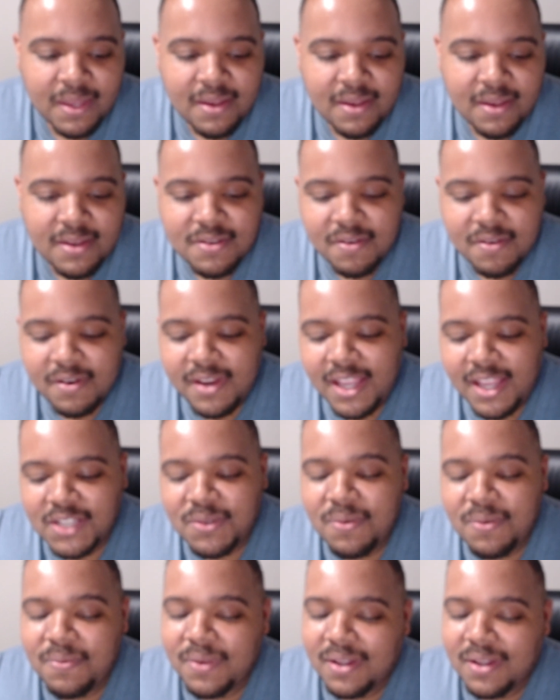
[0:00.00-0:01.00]
So the next
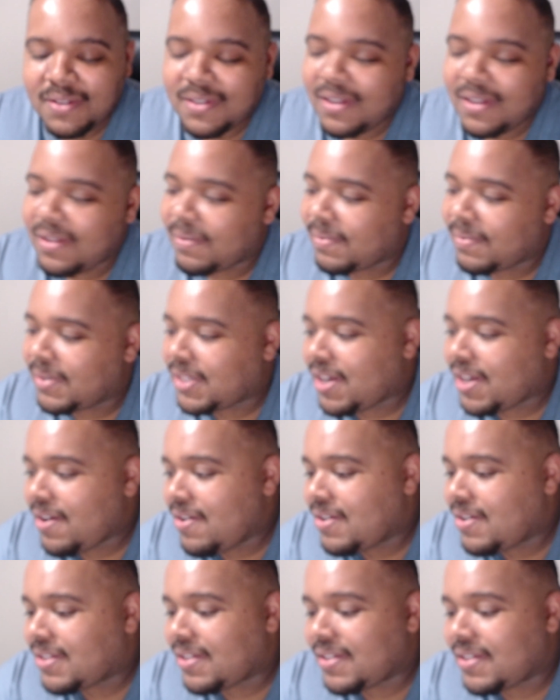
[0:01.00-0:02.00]
one, we're gonna see them
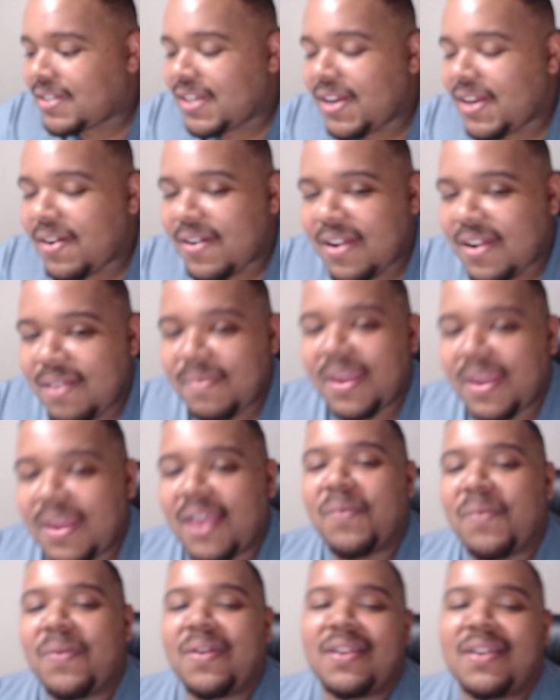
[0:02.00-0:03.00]
return to the CRM,
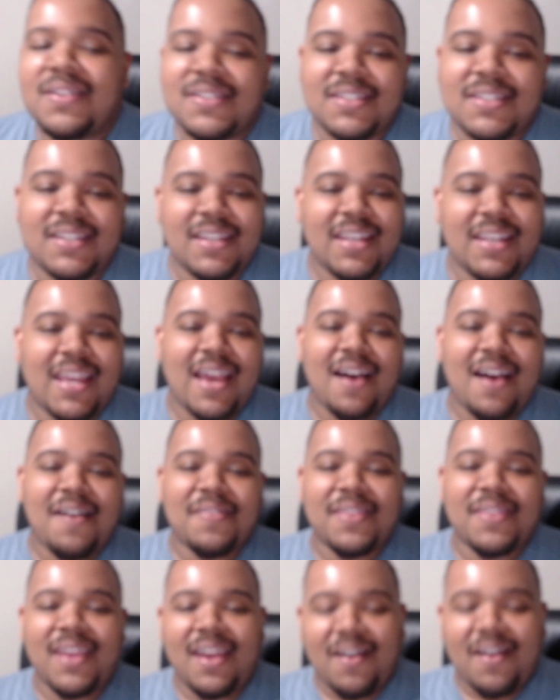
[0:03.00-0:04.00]
and we're gonna see how
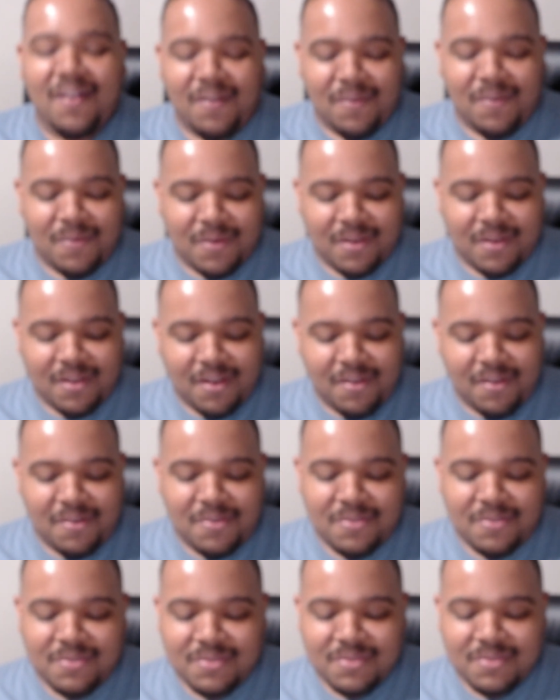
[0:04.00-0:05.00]
that all
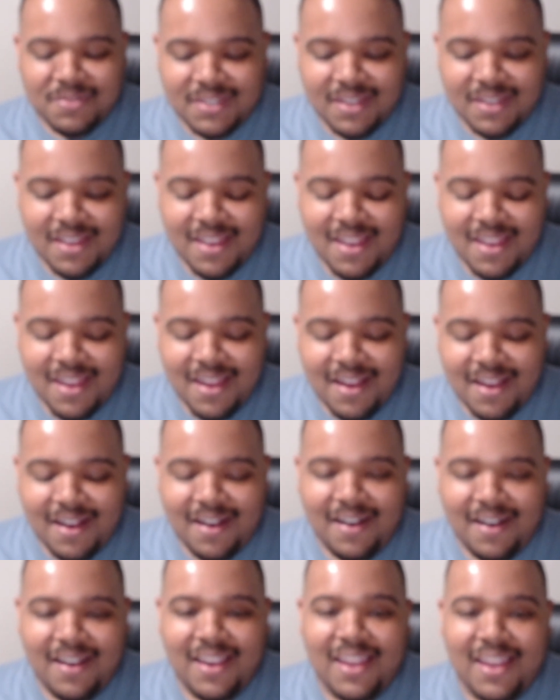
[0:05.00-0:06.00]
goes.
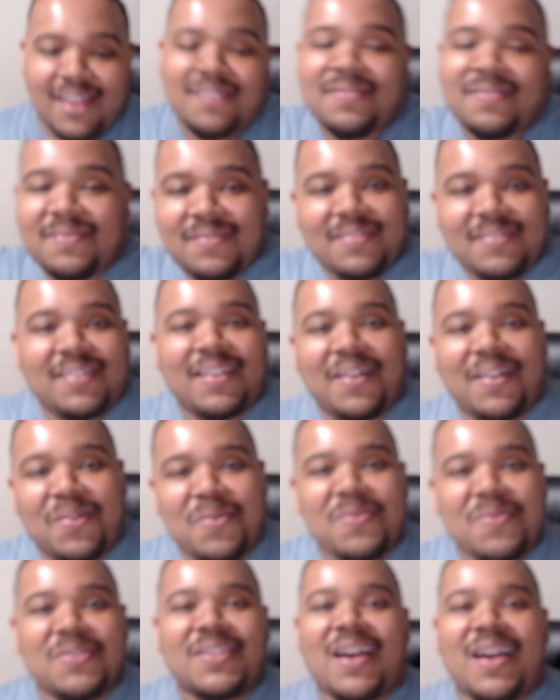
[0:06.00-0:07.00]
And of
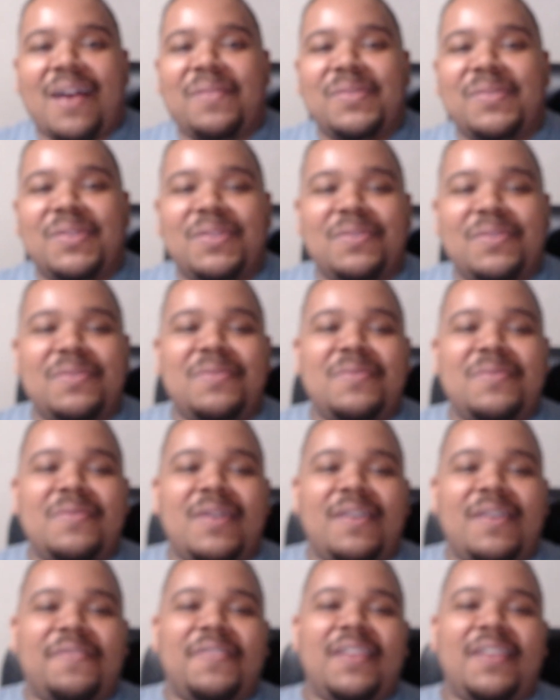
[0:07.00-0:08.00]
course, I would do
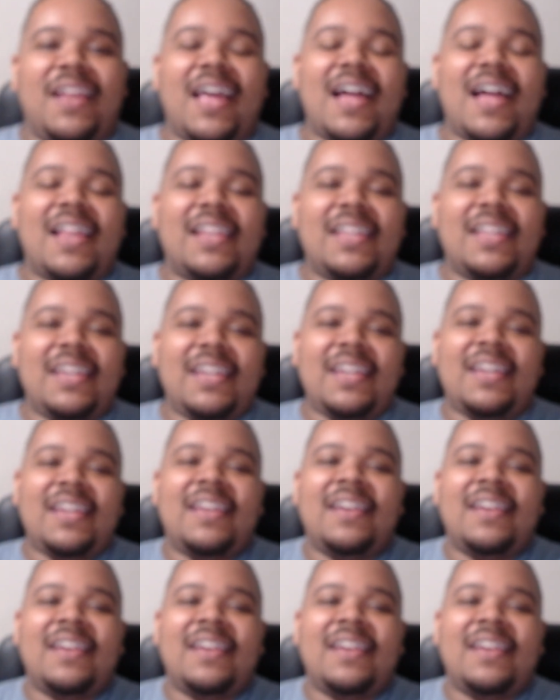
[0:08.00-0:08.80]
a finale